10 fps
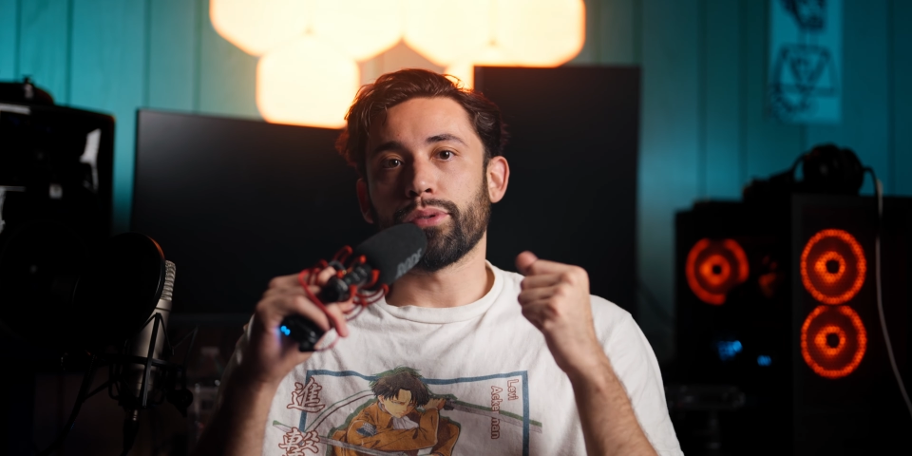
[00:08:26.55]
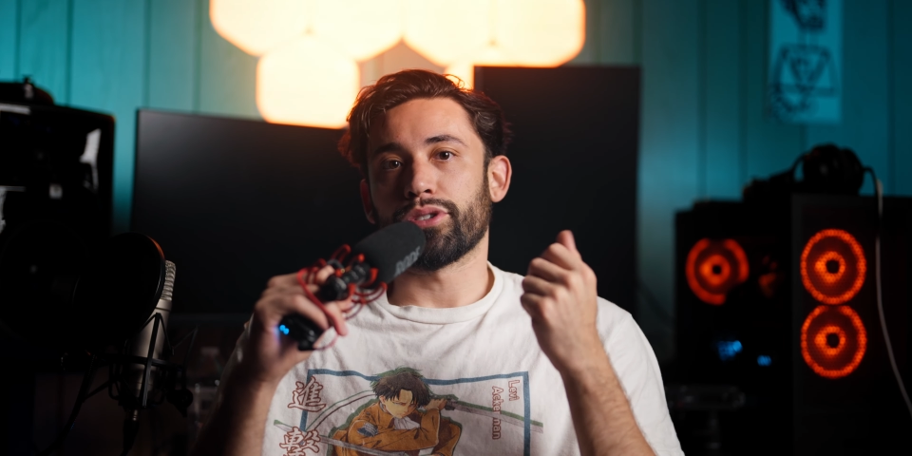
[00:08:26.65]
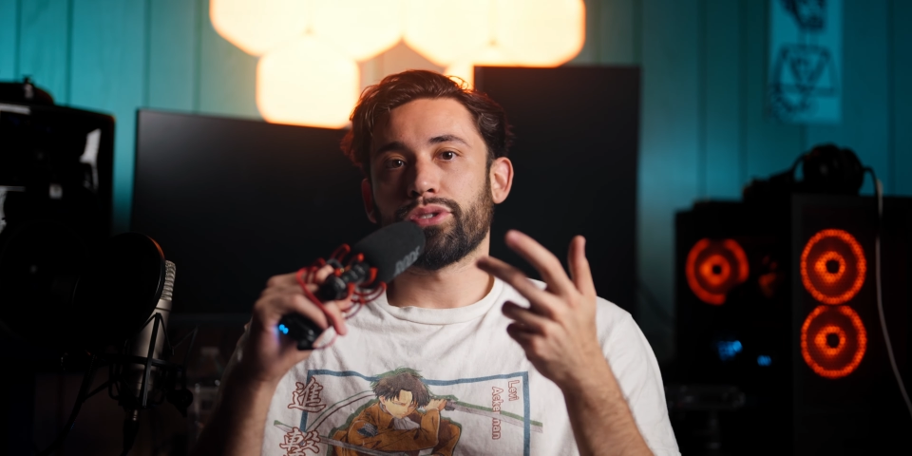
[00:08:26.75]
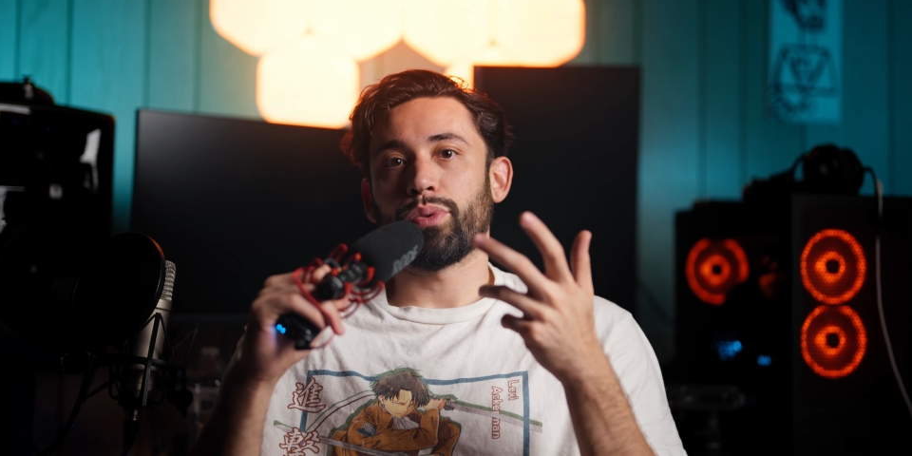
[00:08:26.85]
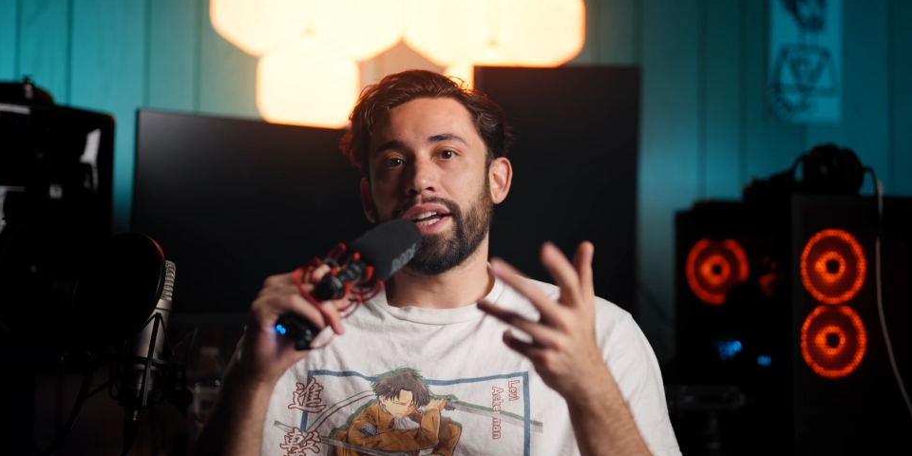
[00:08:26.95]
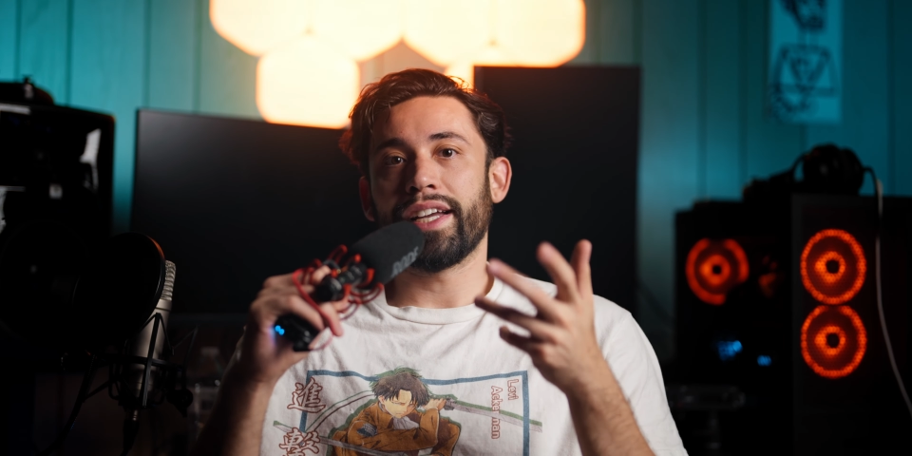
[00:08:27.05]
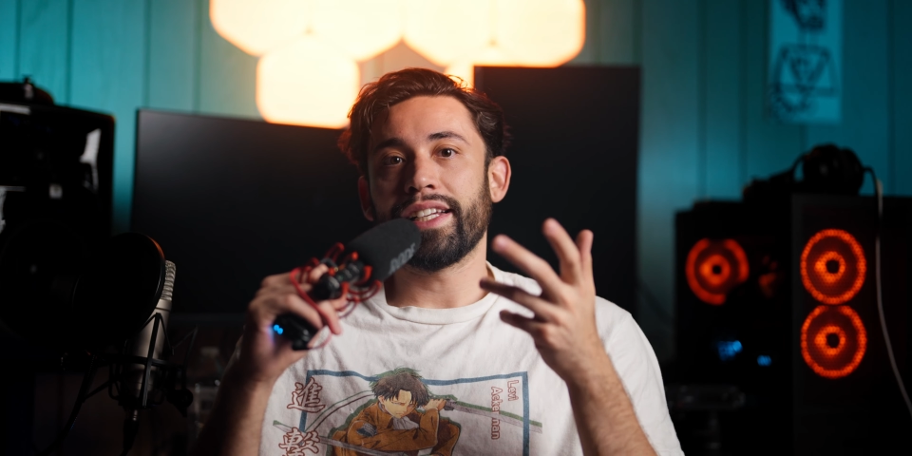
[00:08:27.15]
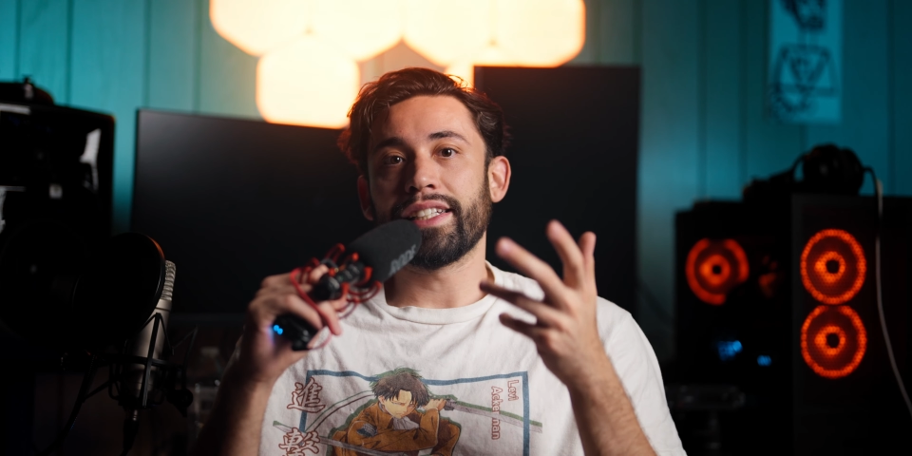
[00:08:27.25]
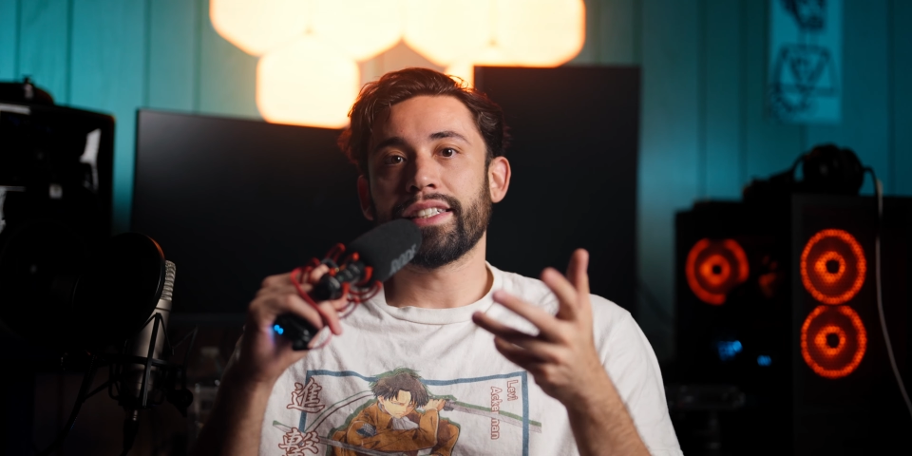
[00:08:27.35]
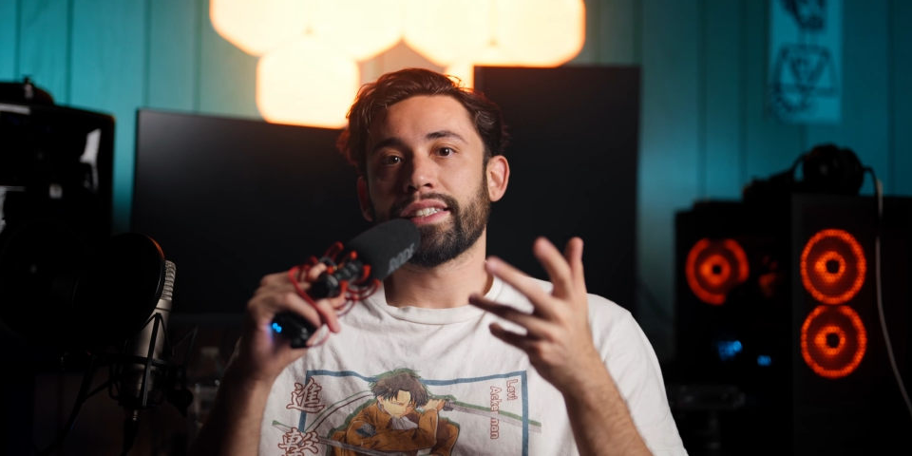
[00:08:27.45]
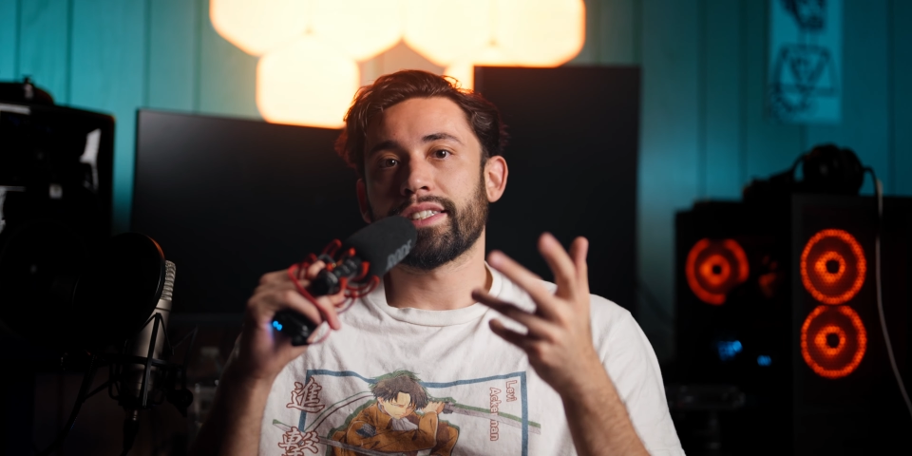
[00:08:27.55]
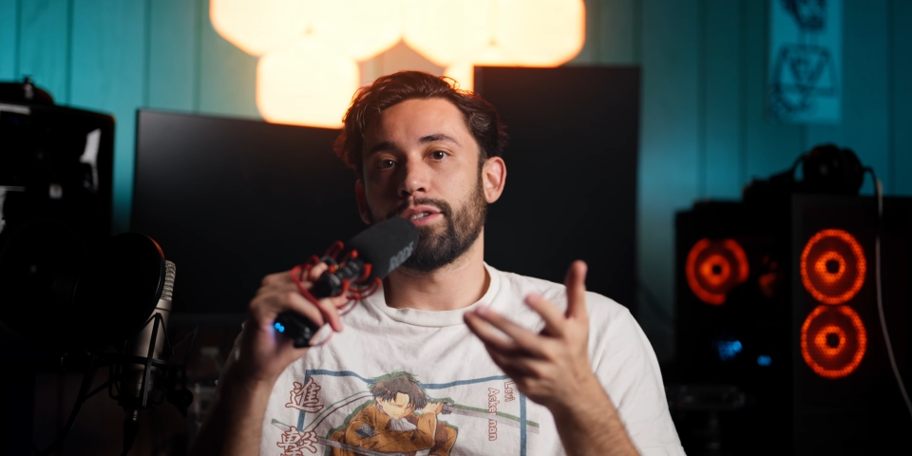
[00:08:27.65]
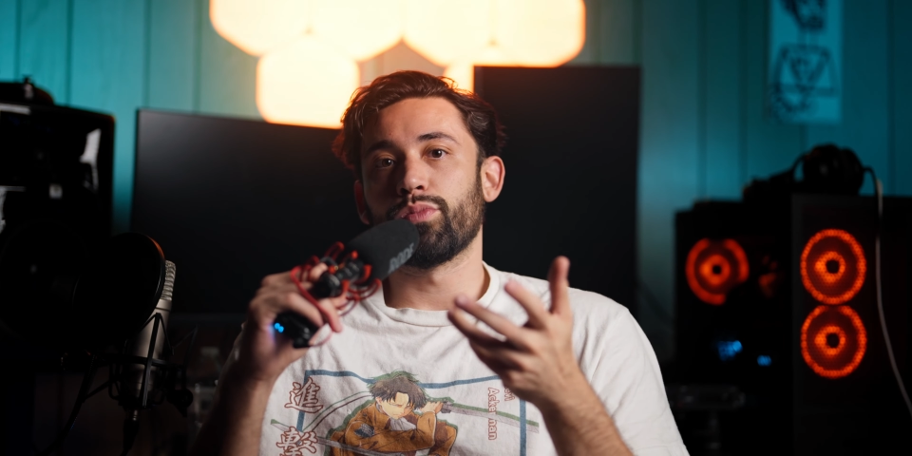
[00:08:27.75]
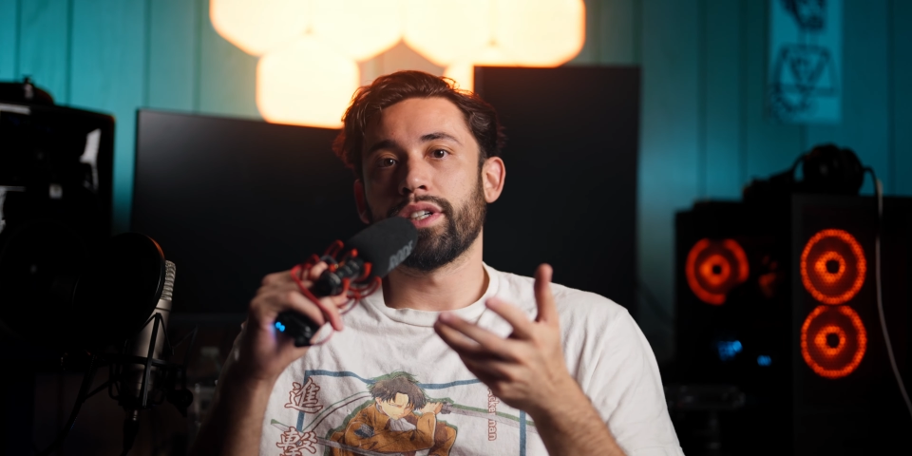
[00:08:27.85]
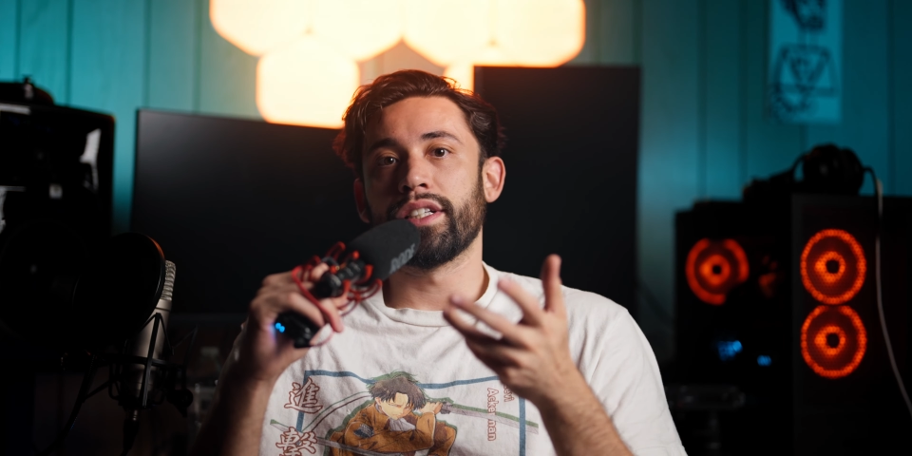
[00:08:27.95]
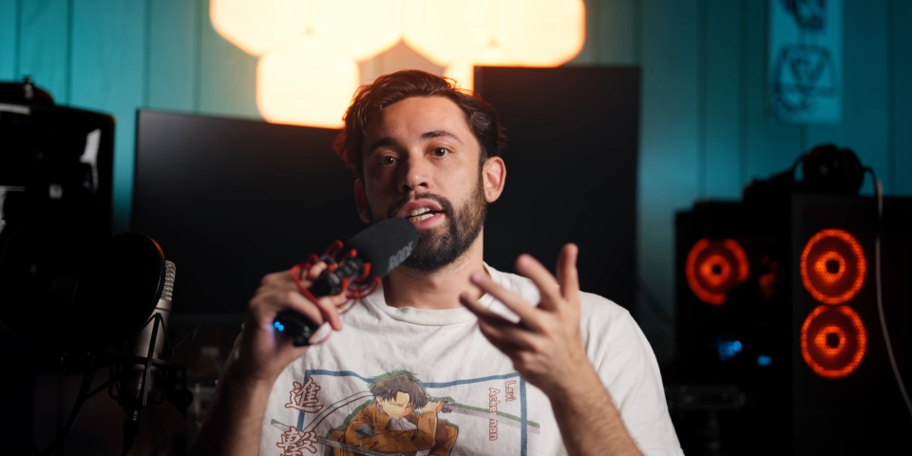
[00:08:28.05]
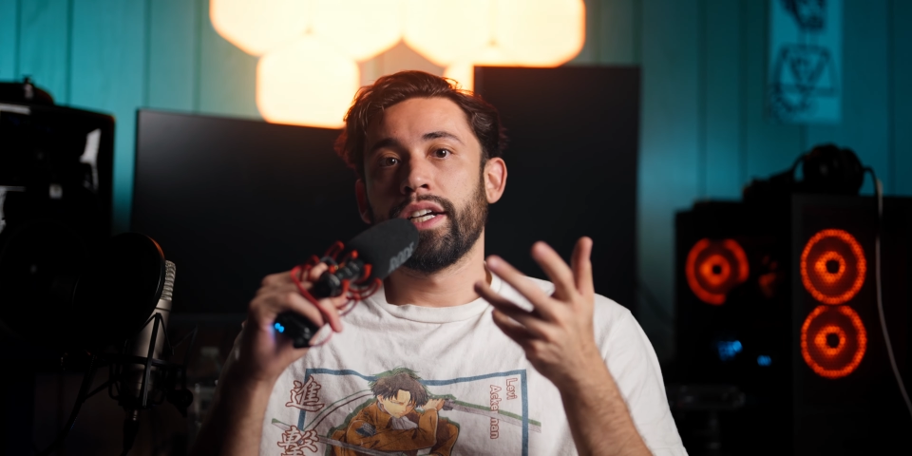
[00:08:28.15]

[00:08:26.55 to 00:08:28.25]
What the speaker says: persuading someone